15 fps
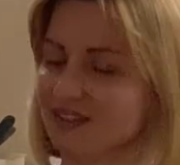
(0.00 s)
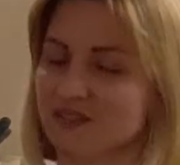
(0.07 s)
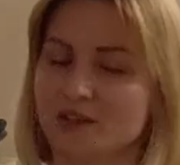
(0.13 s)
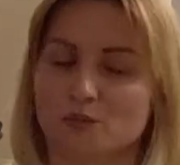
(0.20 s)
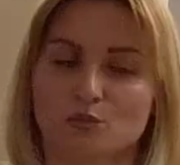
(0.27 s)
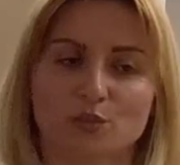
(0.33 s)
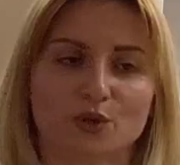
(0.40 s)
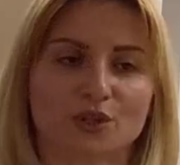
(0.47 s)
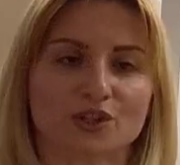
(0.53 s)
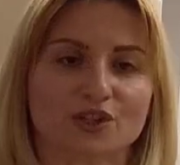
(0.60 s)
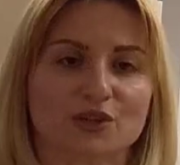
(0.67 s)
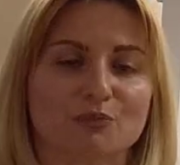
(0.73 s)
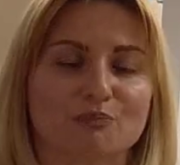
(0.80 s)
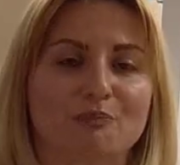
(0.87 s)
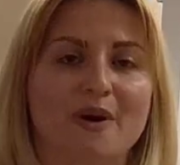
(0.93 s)
and then push
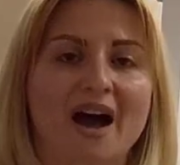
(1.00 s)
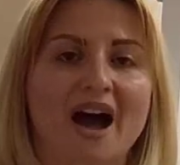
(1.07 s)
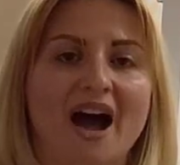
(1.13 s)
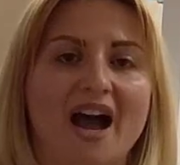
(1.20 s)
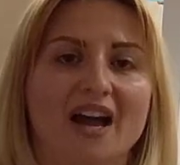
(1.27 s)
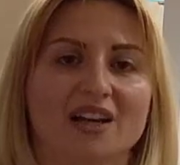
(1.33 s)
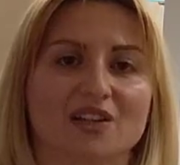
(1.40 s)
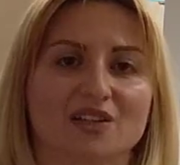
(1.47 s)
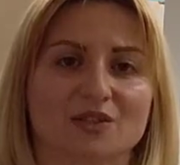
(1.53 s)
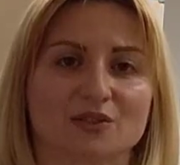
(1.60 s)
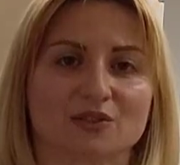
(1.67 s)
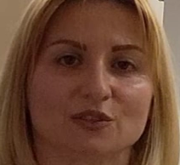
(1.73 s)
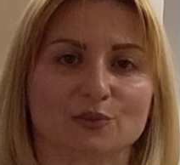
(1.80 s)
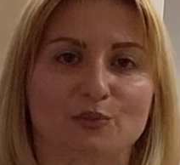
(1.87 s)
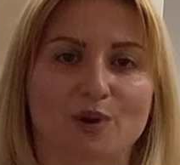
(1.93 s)
the backs
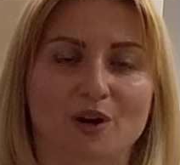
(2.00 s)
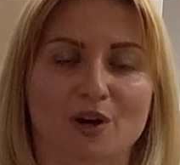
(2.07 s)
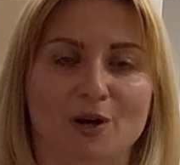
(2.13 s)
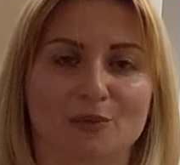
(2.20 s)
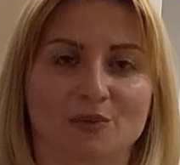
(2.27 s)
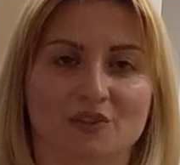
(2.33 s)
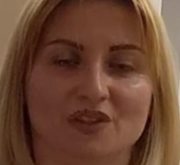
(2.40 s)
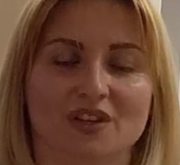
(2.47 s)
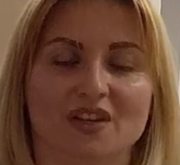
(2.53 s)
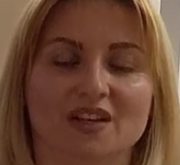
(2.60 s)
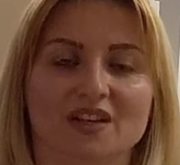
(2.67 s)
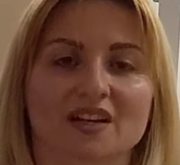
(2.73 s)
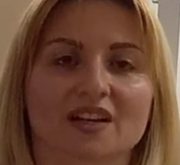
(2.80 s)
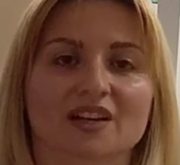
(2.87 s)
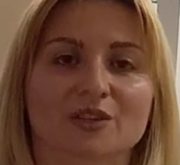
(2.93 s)
of the palms
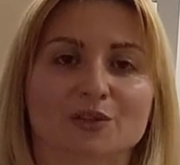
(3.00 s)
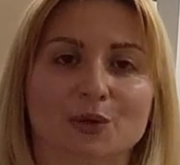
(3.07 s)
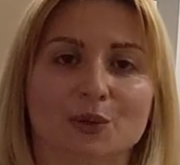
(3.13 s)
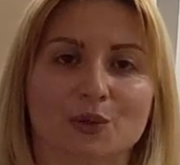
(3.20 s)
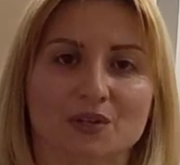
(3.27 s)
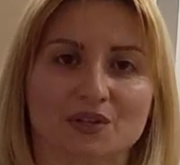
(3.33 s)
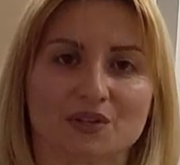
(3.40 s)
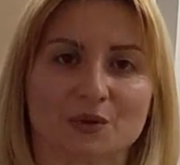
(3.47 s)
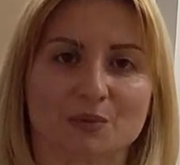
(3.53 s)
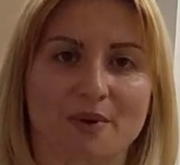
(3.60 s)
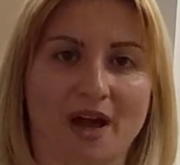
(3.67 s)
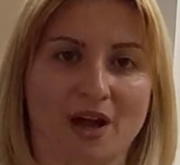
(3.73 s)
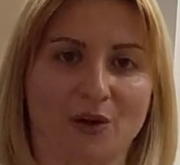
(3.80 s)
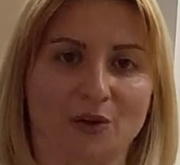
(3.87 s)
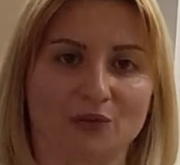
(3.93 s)
towards the
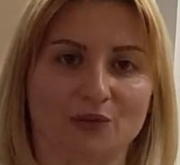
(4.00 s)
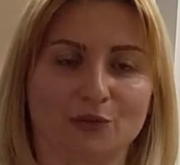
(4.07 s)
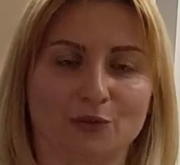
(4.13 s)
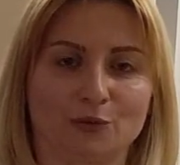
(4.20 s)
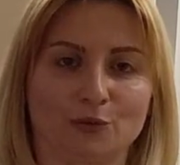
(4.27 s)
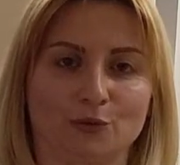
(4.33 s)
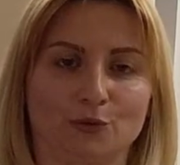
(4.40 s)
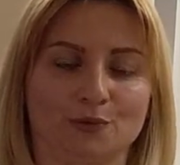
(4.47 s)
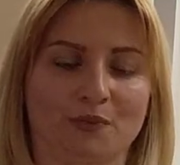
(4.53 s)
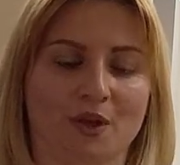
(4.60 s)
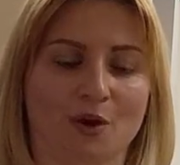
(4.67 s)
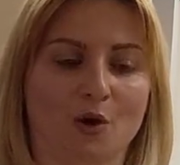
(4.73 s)
back of the room.